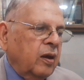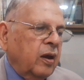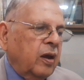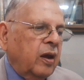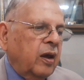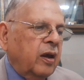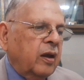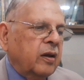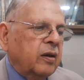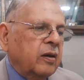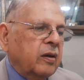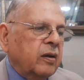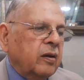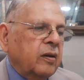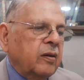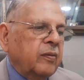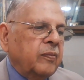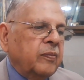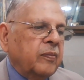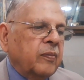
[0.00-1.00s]
And
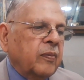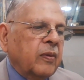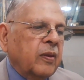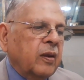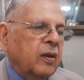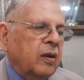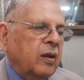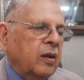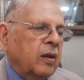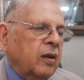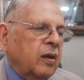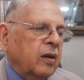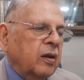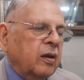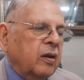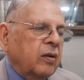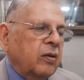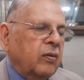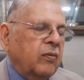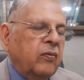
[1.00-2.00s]

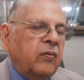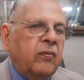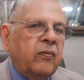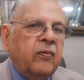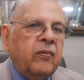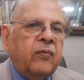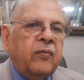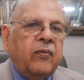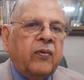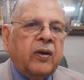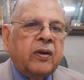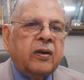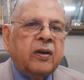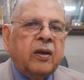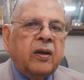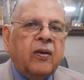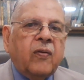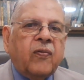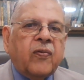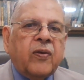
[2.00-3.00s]
what
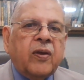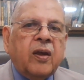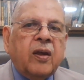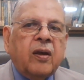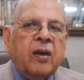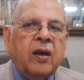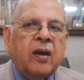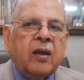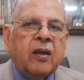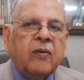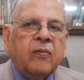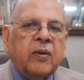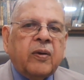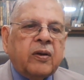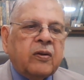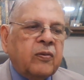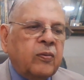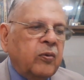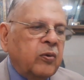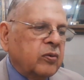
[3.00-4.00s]
if the
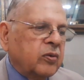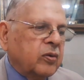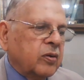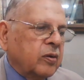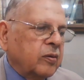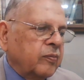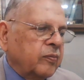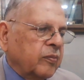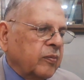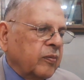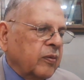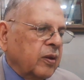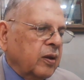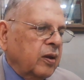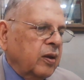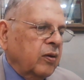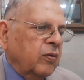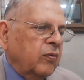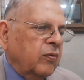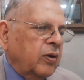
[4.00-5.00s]
husband smokes?
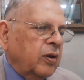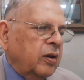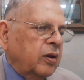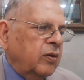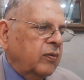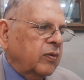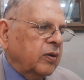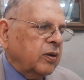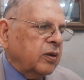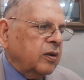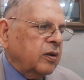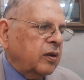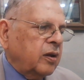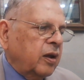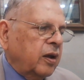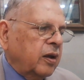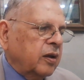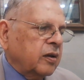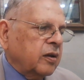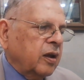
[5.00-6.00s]
Well, even
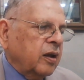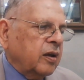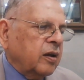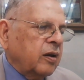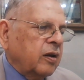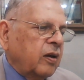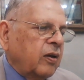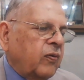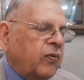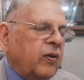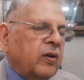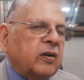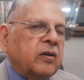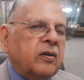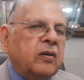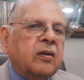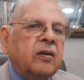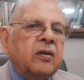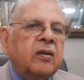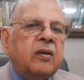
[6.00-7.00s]
that can affect
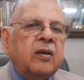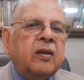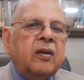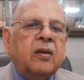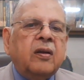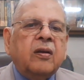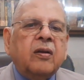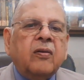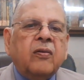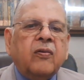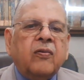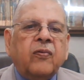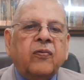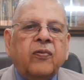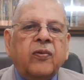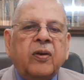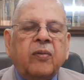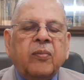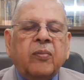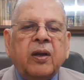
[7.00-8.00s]
the
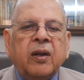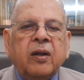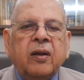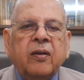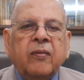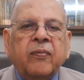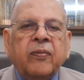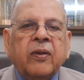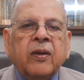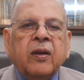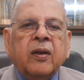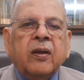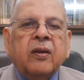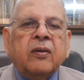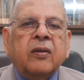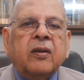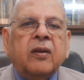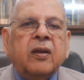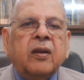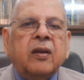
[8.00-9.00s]
female.
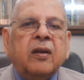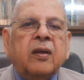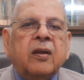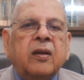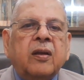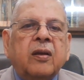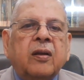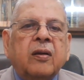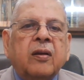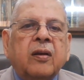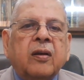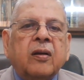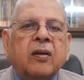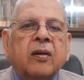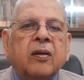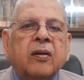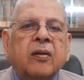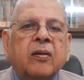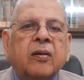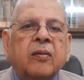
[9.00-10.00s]
The
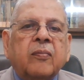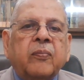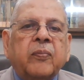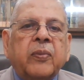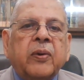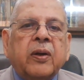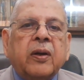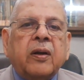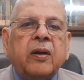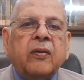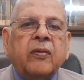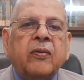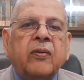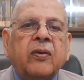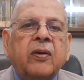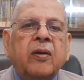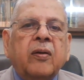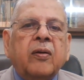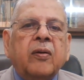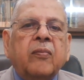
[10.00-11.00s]

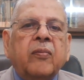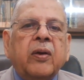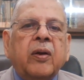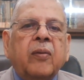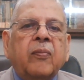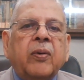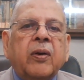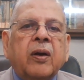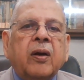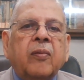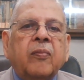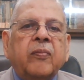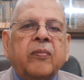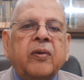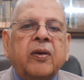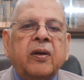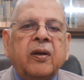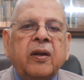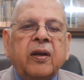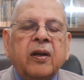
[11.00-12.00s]
pregnancy may become
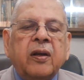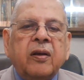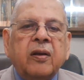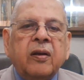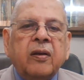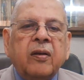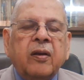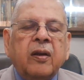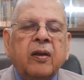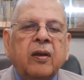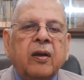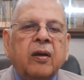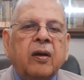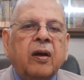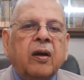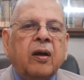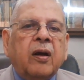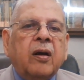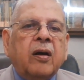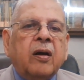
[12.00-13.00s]
delayed,
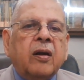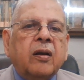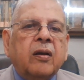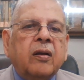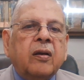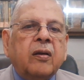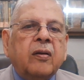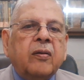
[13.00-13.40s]
or